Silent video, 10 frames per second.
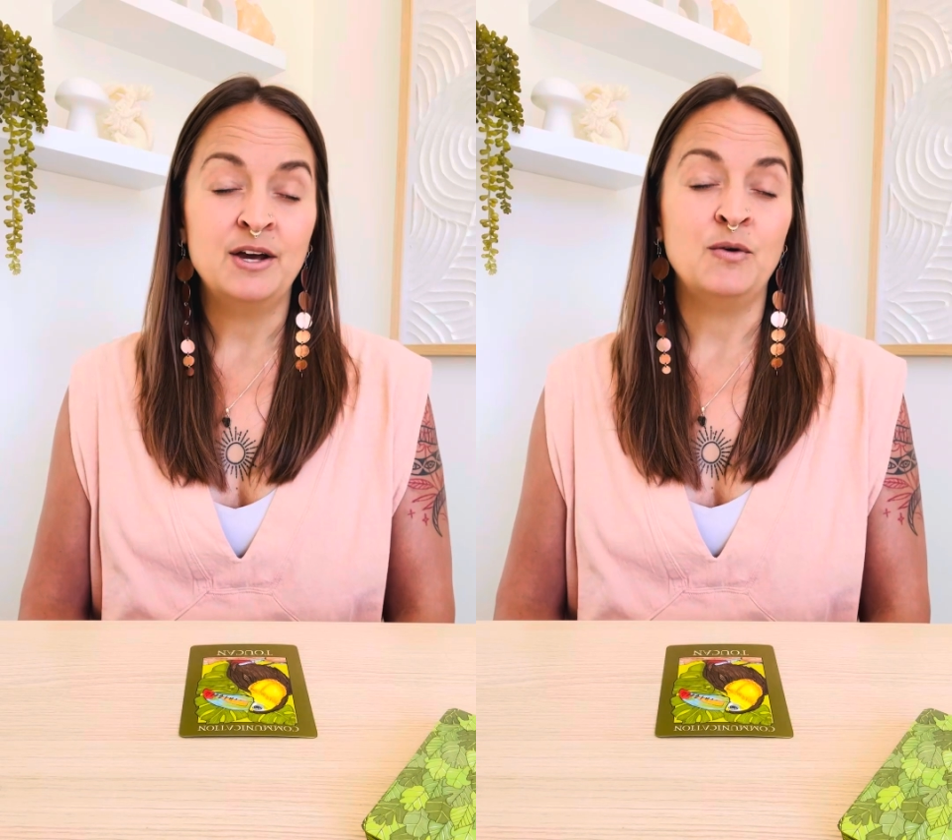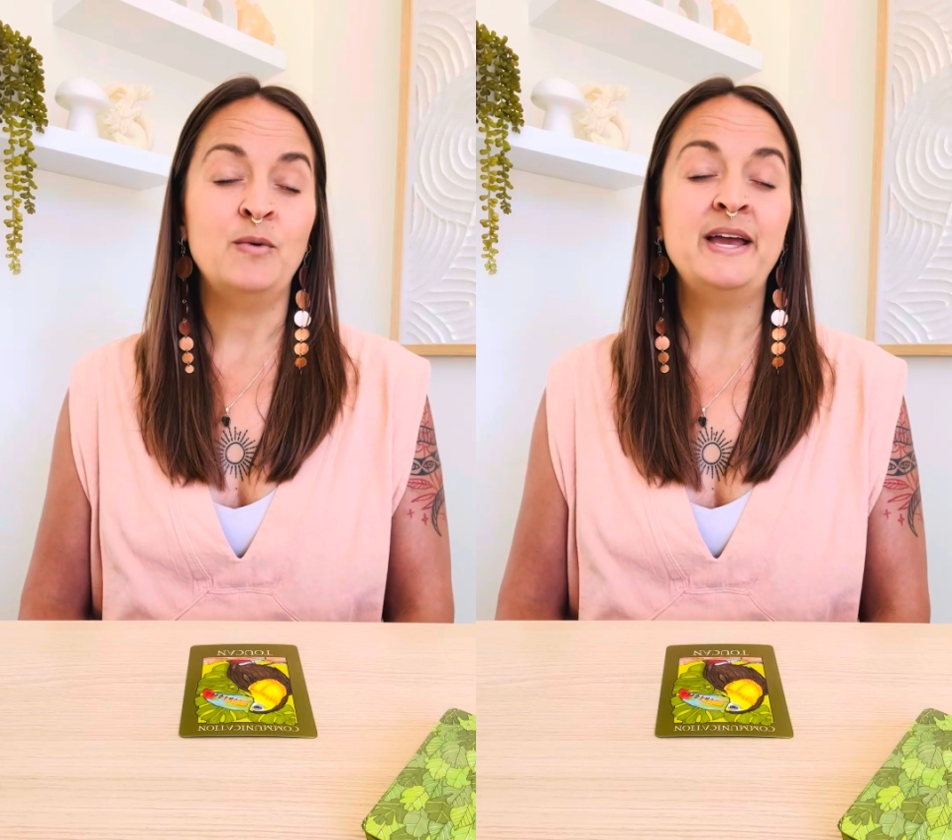
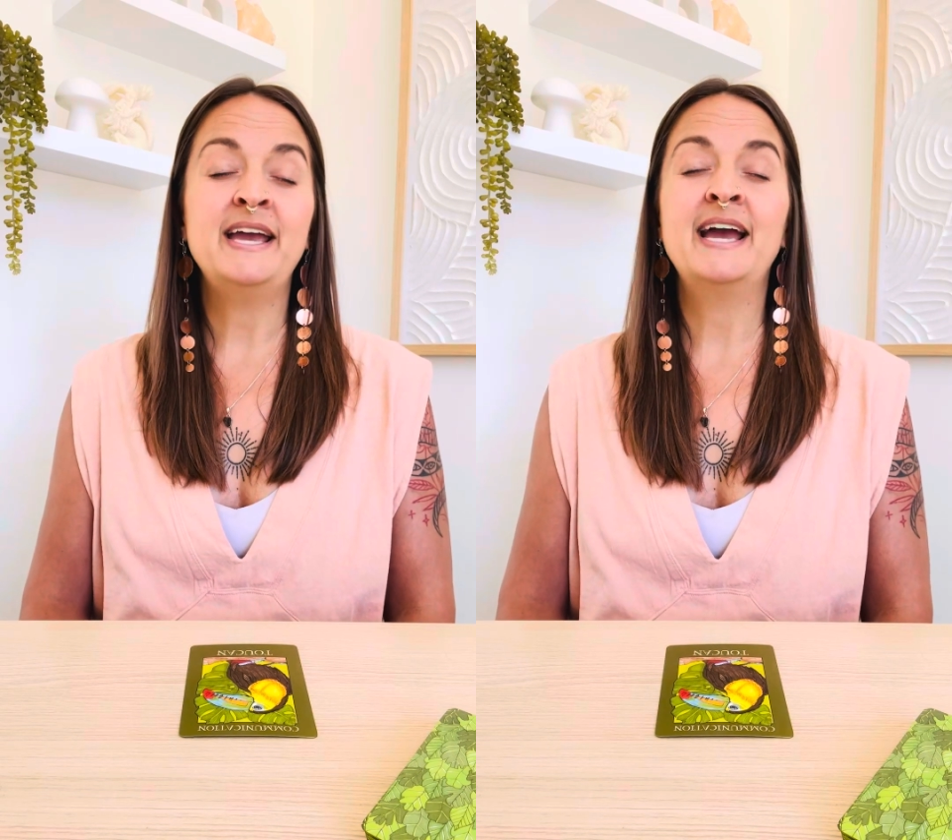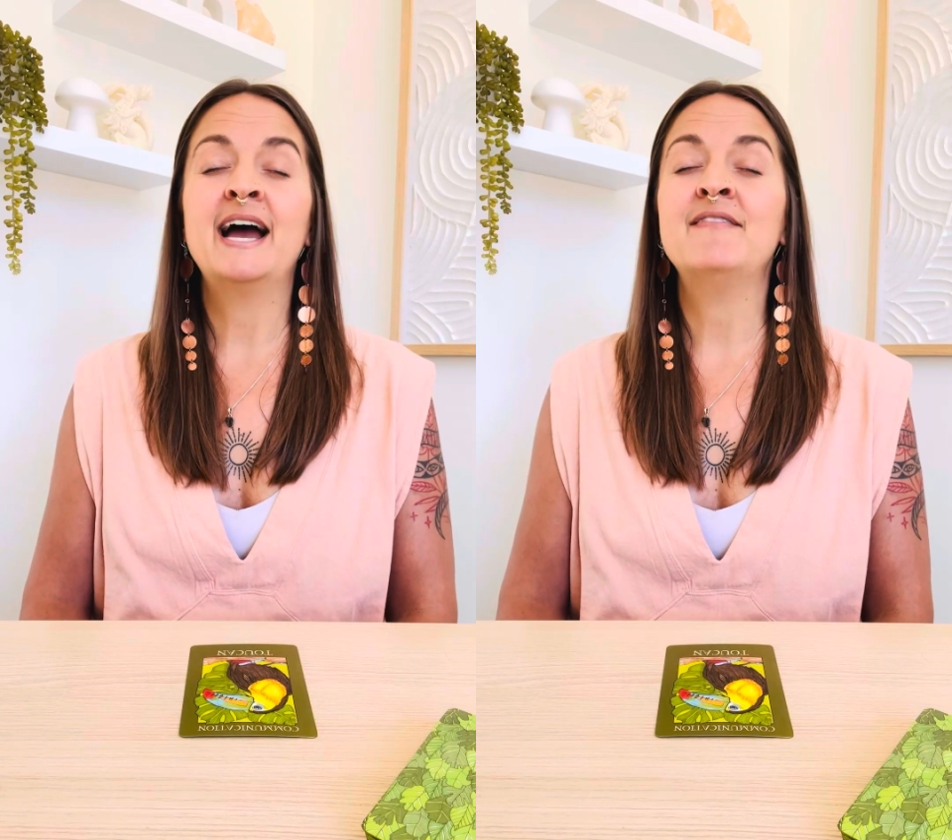
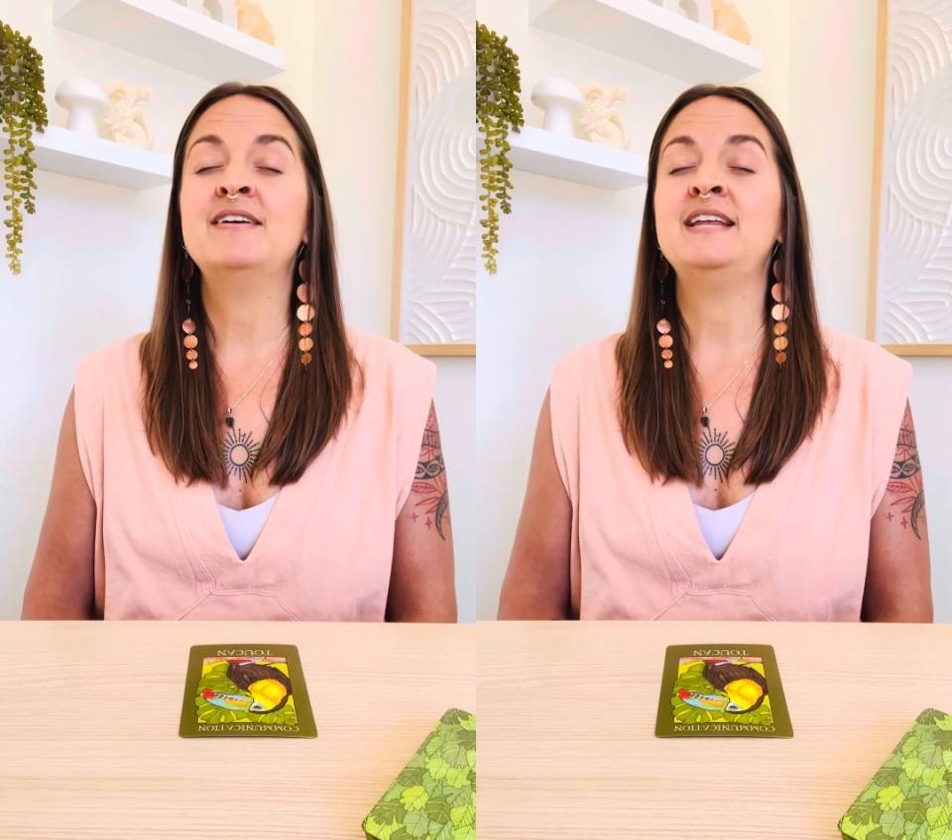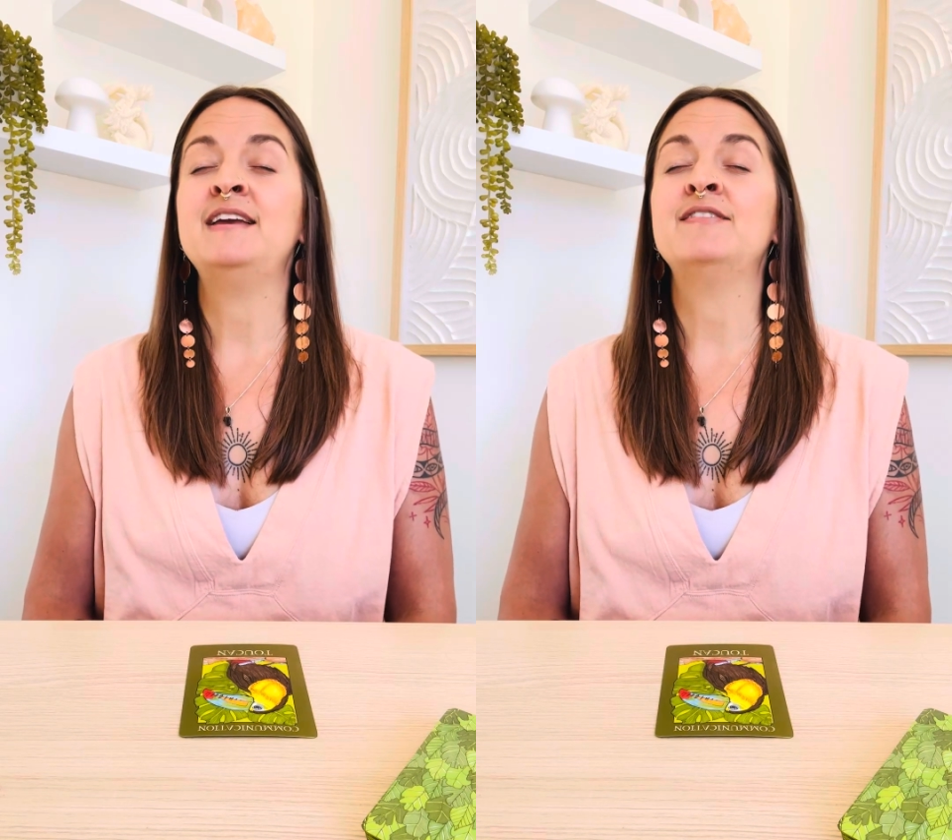we
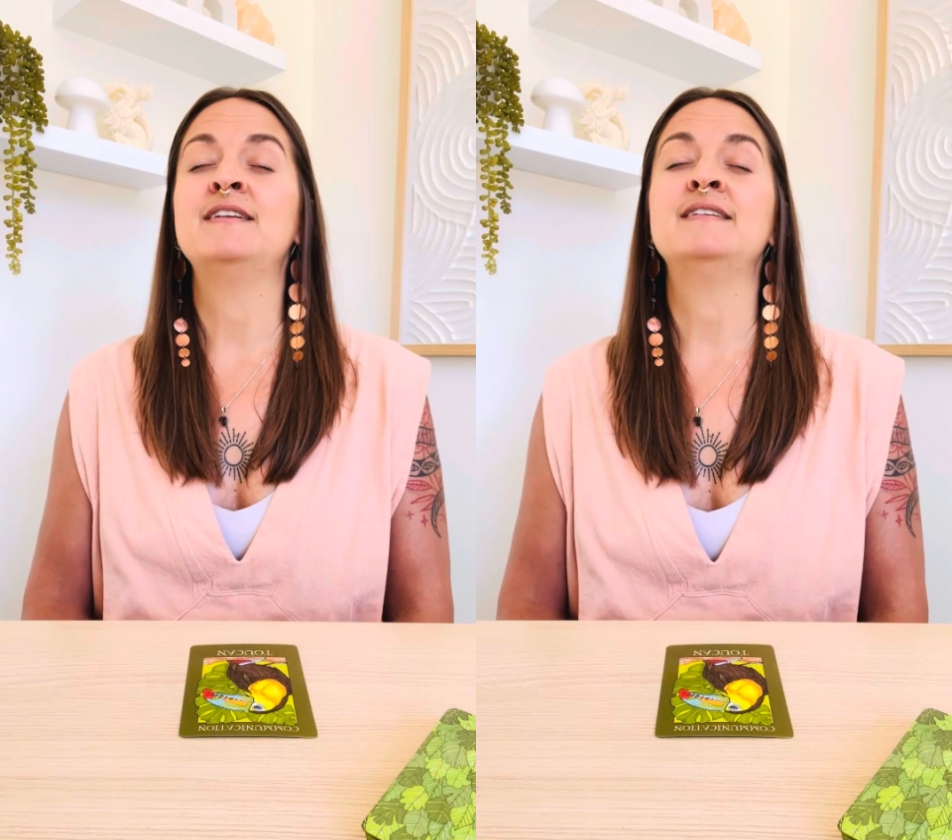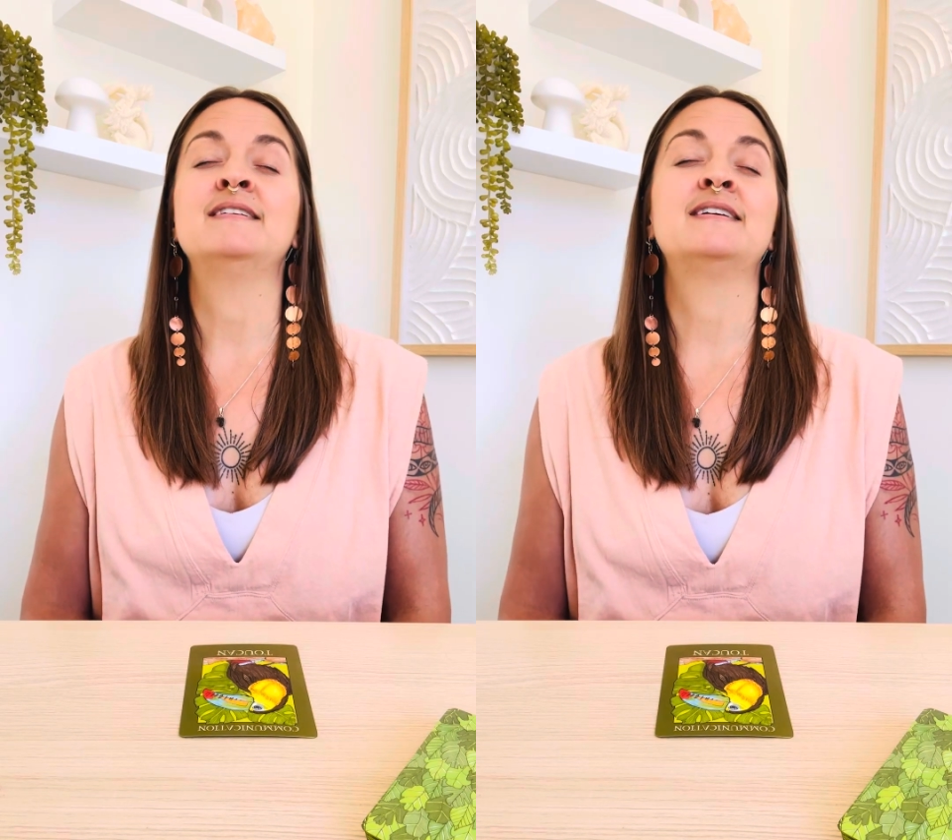haven't
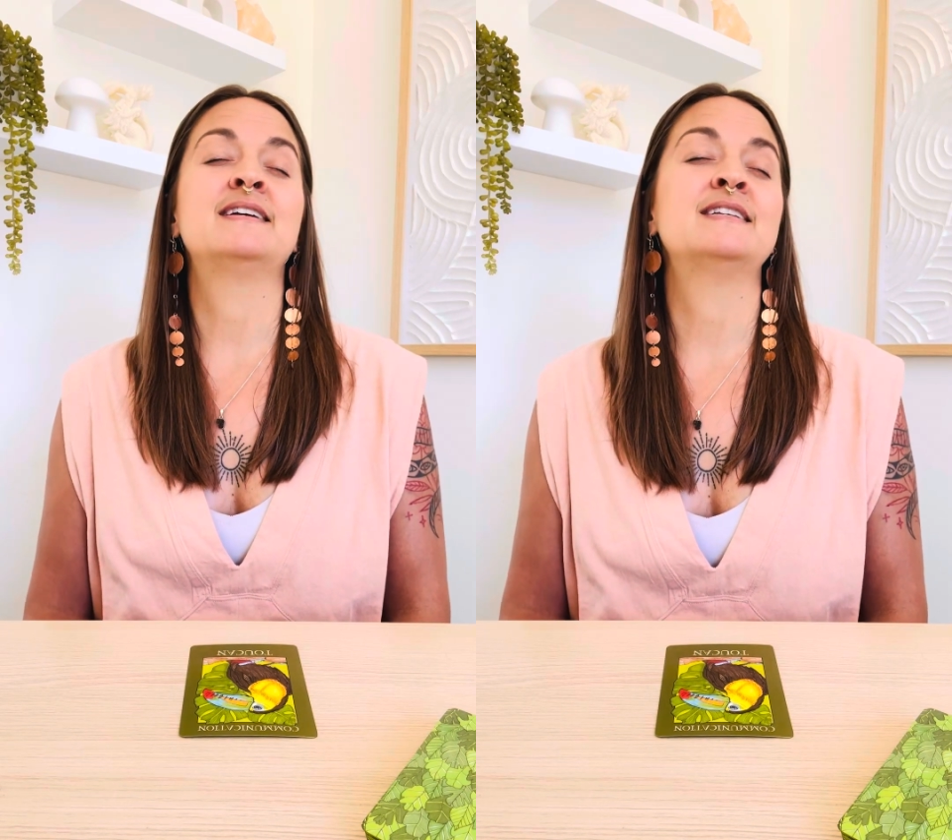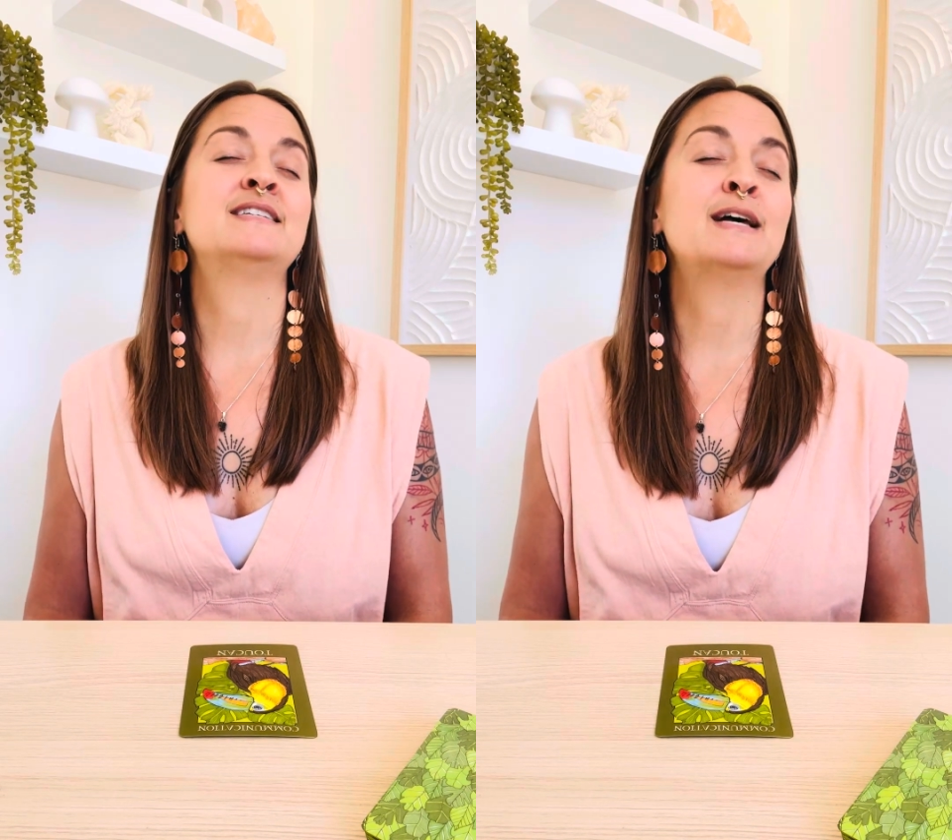even
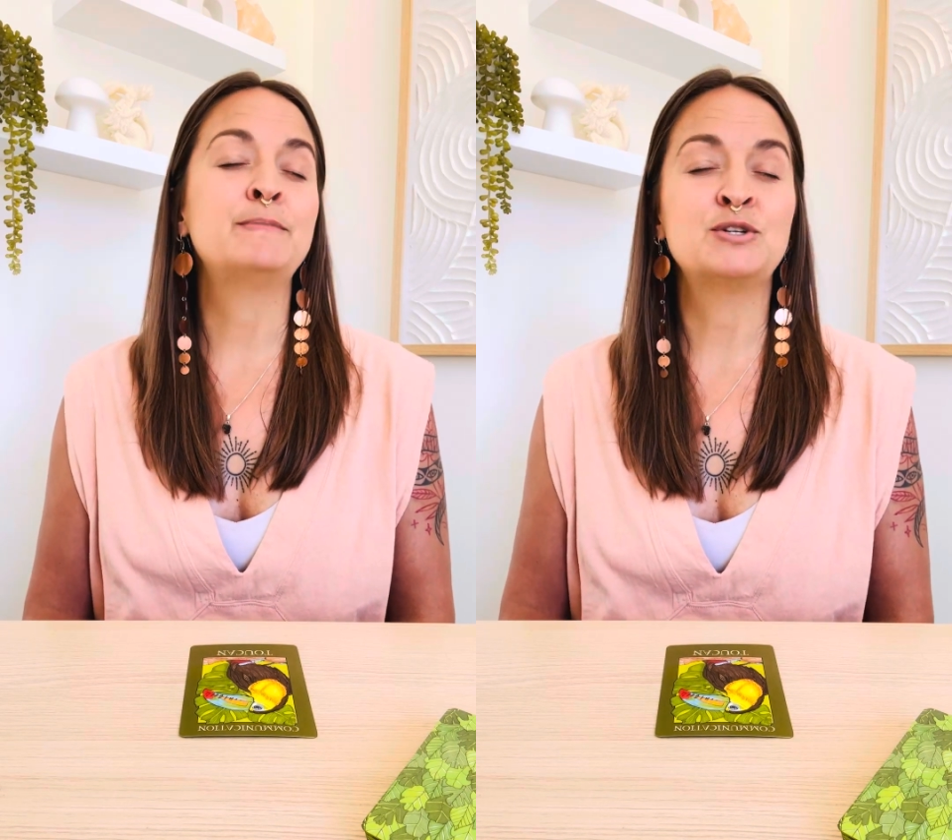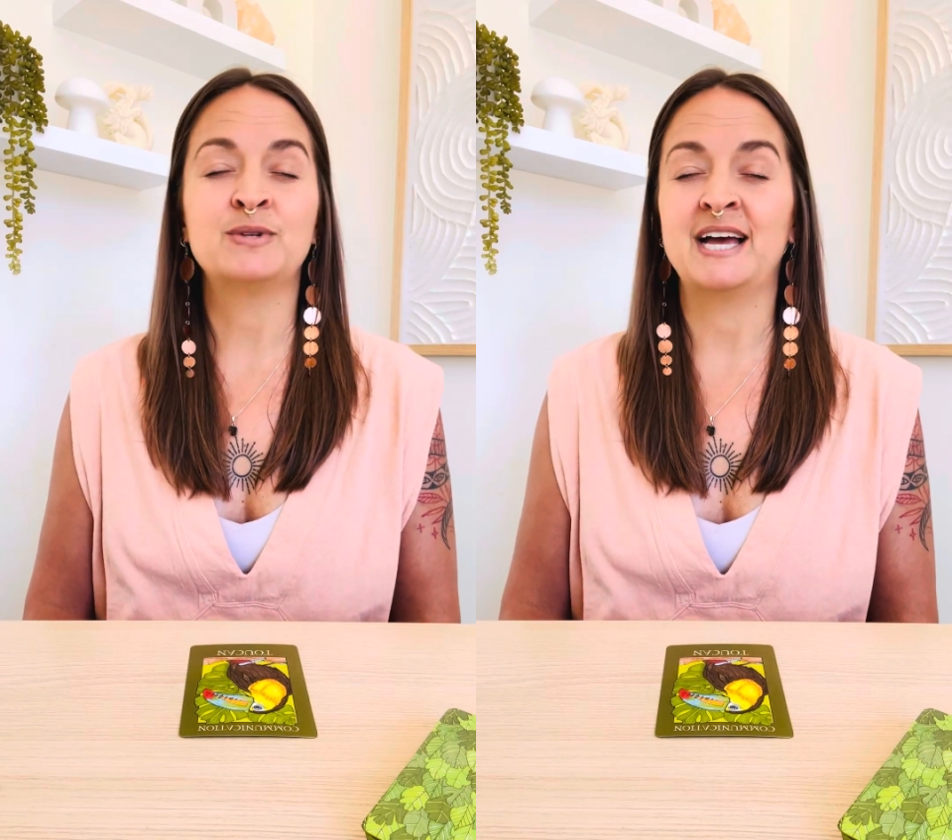
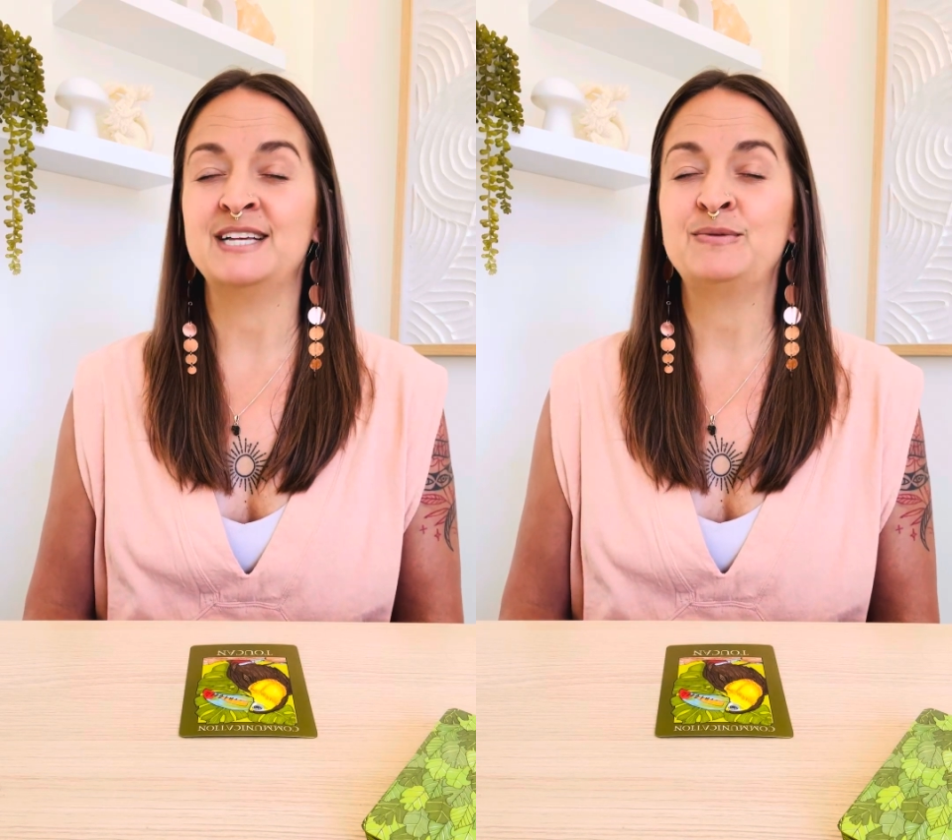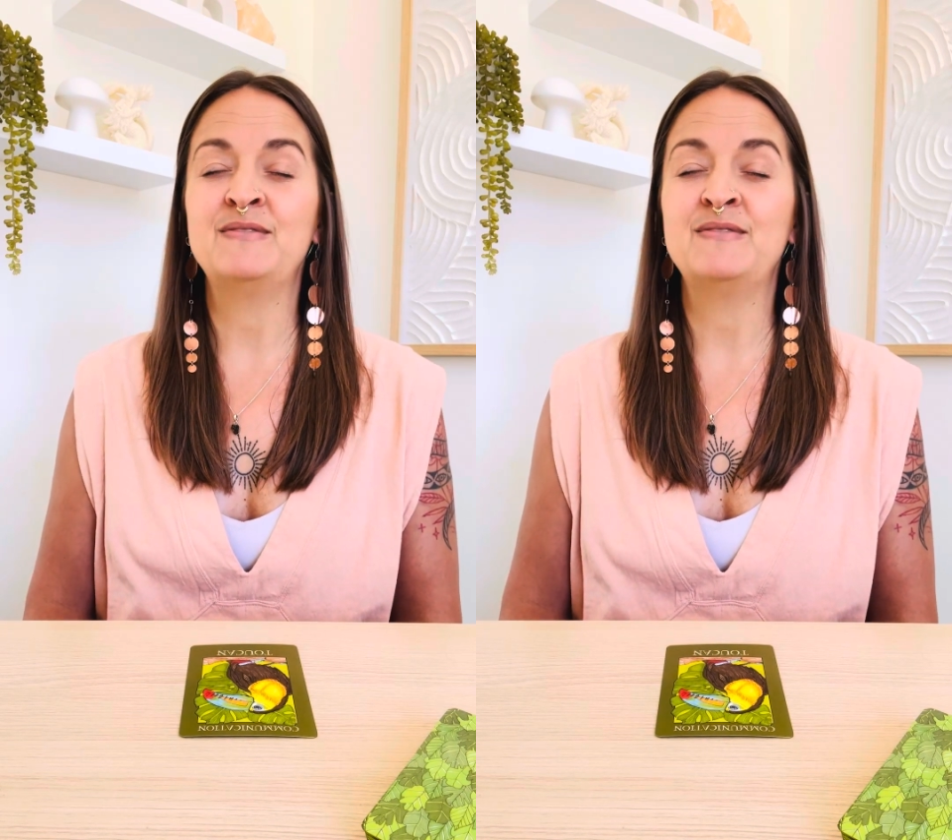conceptualized,